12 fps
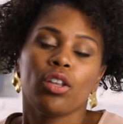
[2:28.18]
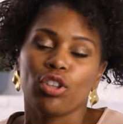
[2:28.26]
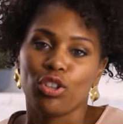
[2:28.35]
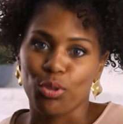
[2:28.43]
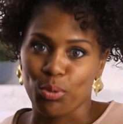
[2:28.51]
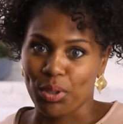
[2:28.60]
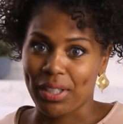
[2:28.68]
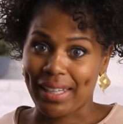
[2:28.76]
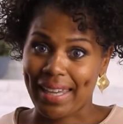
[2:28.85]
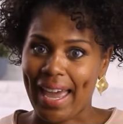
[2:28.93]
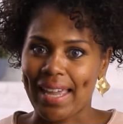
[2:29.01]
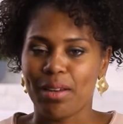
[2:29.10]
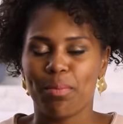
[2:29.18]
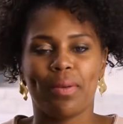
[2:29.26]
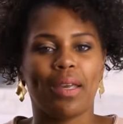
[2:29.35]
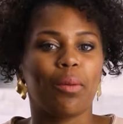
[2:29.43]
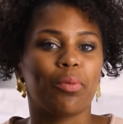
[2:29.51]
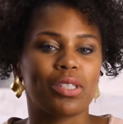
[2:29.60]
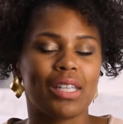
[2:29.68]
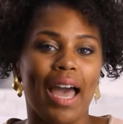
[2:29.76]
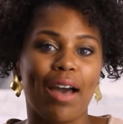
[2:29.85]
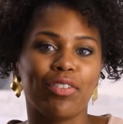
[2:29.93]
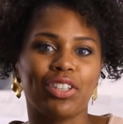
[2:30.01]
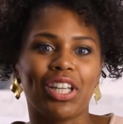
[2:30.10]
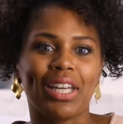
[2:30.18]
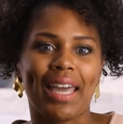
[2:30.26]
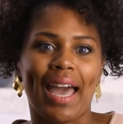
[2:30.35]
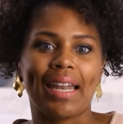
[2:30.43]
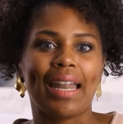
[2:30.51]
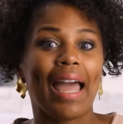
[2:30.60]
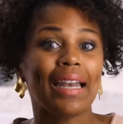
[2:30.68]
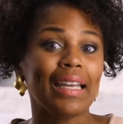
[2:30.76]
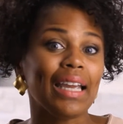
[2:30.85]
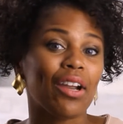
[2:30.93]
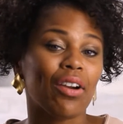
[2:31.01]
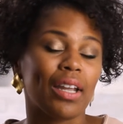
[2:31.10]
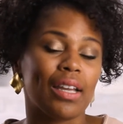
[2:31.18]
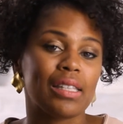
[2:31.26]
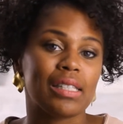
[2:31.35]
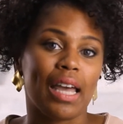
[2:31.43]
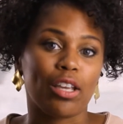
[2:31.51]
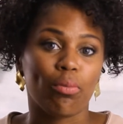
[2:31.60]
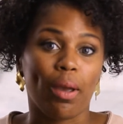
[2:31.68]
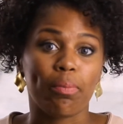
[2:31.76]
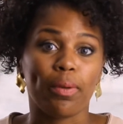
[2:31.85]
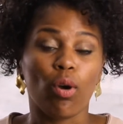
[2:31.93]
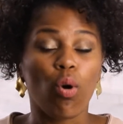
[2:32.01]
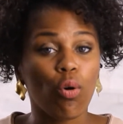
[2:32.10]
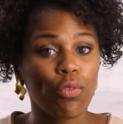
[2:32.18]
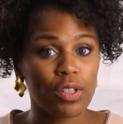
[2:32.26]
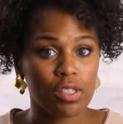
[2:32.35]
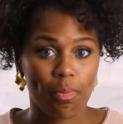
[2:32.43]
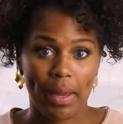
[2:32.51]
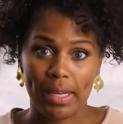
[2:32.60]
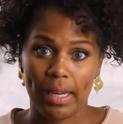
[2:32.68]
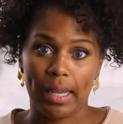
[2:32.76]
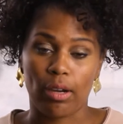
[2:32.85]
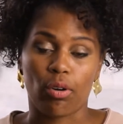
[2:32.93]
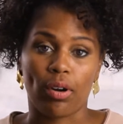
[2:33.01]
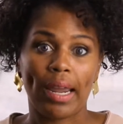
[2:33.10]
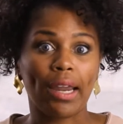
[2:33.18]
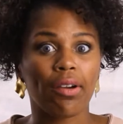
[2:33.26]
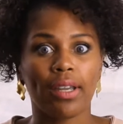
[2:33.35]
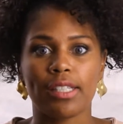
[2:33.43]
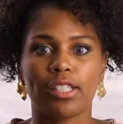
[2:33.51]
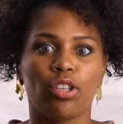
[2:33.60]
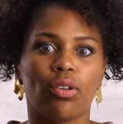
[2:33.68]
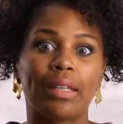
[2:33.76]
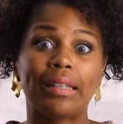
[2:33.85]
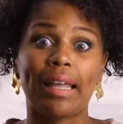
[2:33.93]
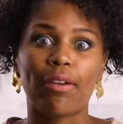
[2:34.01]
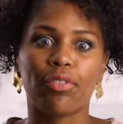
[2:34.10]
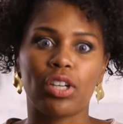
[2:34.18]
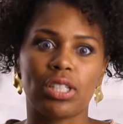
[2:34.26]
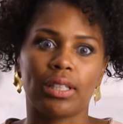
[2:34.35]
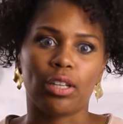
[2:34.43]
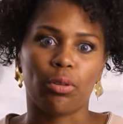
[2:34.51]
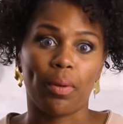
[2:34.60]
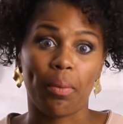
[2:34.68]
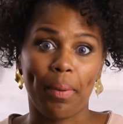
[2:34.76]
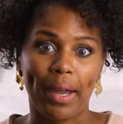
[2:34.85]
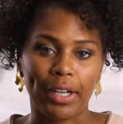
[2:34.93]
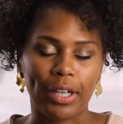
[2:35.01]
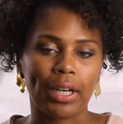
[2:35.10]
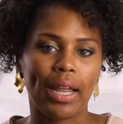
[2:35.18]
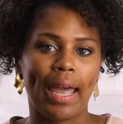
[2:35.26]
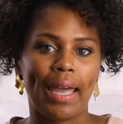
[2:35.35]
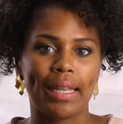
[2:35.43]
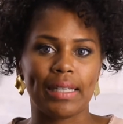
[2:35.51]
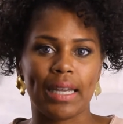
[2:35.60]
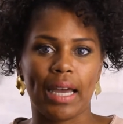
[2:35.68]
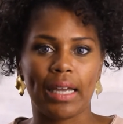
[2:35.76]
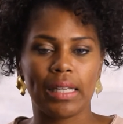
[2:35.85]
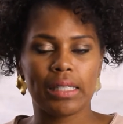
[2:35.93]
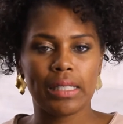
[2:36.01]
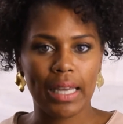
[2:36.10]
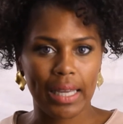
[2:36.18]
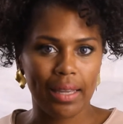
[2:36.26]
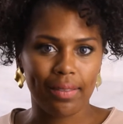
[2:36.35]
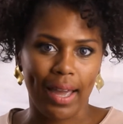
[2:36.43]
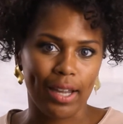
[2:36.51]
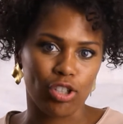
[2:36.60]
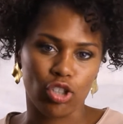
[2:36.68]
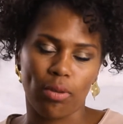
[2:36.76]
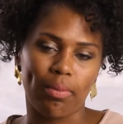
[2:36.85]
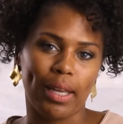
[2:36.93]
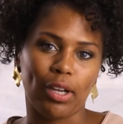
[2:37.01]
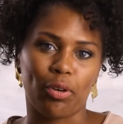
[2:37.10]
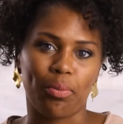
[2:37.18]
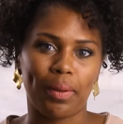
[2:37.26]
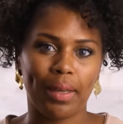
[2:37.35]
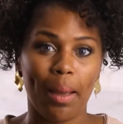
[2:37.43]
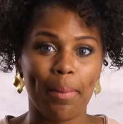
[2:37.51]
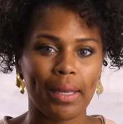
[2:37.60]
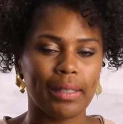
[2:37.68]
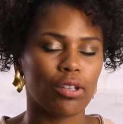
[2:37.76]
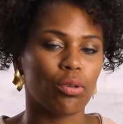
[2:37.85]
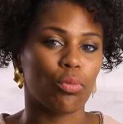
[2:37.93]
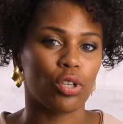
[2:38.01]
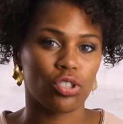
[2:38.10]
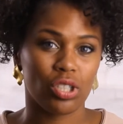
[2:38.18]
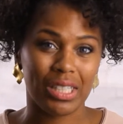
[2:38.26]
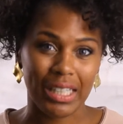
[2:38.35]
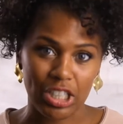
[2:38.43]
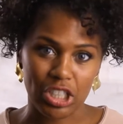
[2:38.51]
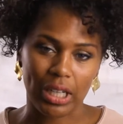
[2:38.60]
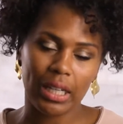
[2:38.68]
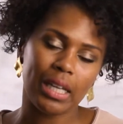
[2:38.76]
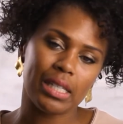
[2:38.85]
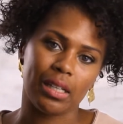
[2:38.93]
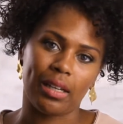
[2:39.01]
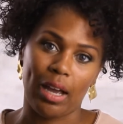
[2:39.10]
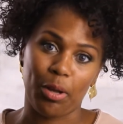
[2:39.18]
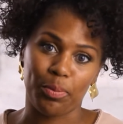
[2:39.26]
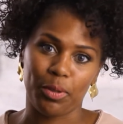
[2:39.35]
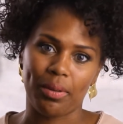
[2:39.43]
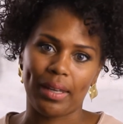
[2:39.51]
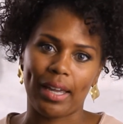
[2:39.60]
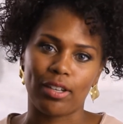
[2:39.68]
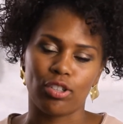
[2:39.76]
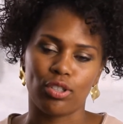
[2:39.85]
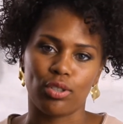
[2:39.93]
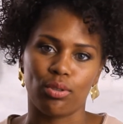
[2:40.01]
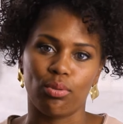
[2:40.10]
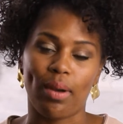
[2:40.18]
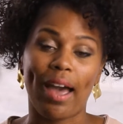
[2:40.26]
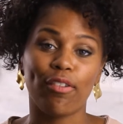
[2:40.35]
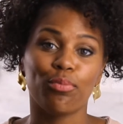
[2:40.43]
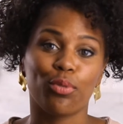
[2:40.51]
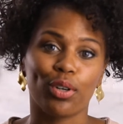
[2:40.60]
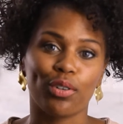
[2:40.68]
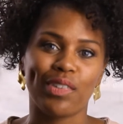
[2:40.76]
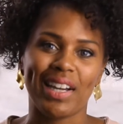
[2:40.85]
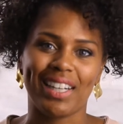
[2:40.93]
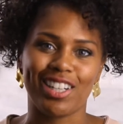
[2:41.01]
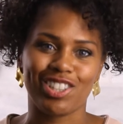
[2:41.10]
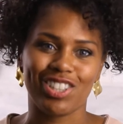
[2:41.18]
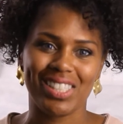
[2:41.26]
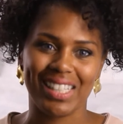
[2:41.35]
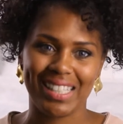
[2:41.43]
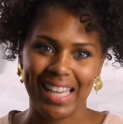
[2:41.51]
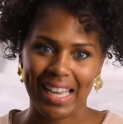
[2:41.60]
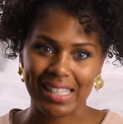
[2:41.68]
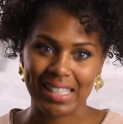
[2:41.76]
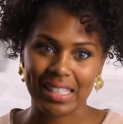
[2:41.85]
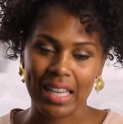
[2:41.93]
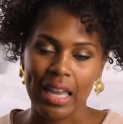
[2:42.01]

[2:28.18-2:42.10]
you will again be able to have a look at any areas that you might be overspending or areas that you can leverage a little bit better. And taking that trimming or becoming a little more strategic is going to help you again to have more financial success.